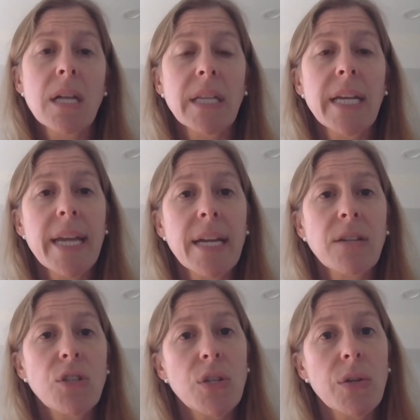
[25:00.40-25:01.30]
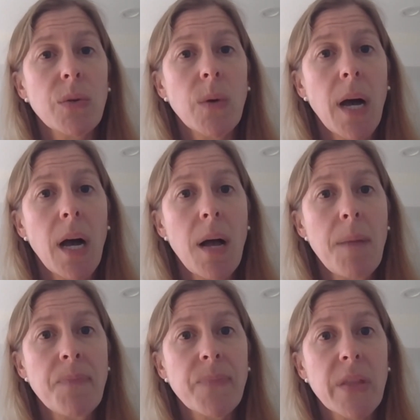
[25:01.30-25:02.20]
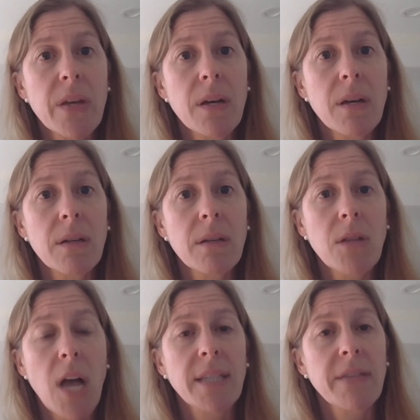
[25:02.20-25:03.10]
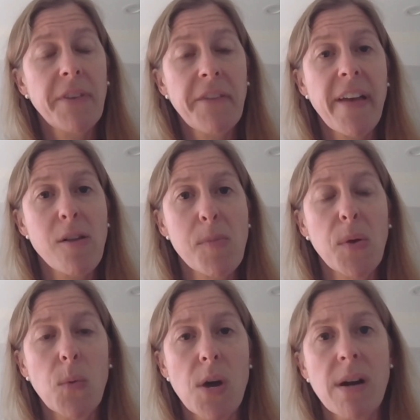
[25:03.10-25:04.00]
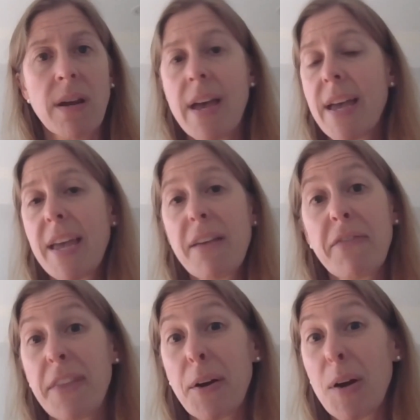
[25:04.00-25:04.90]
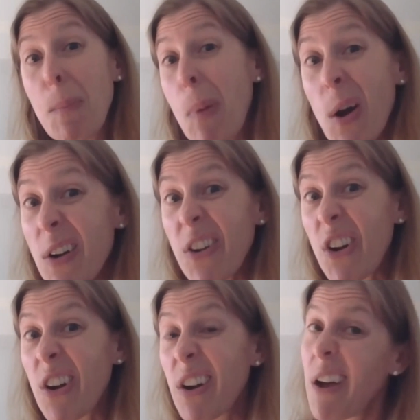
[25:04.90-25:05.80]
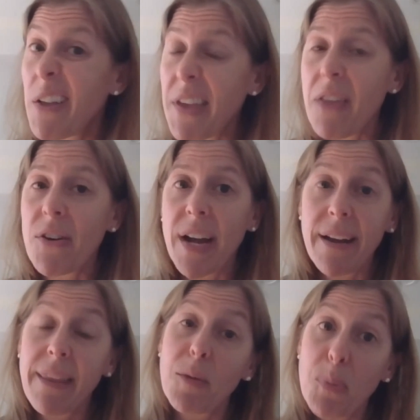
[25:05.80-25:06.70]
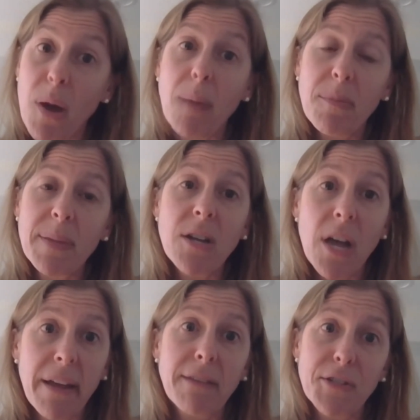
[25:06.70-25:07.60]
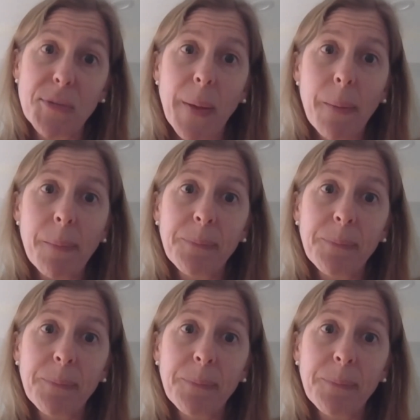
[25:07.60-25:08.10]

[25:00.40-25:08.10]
leading to the loss of available work. If they're a partner, on the other hand, they're probably not eligible.